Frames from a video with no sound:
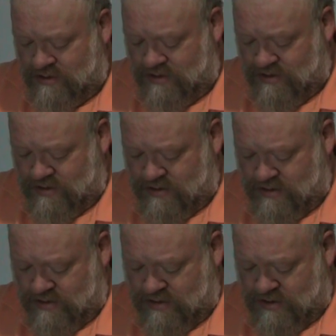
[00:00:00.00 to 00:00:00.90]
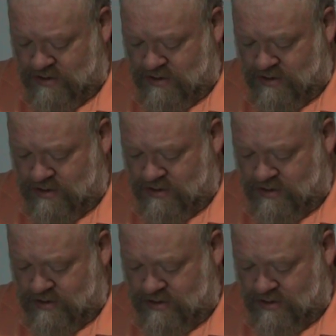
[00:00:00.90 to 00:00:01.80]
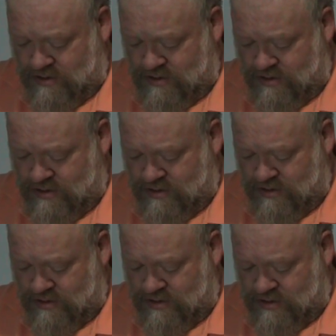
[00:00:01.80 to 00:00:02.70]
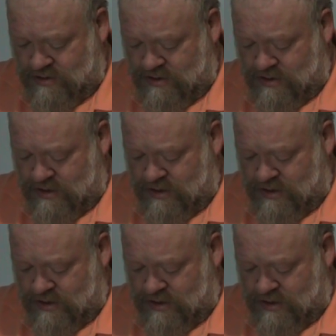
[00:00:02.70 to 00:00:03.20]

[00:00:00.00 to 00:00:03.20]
(silence)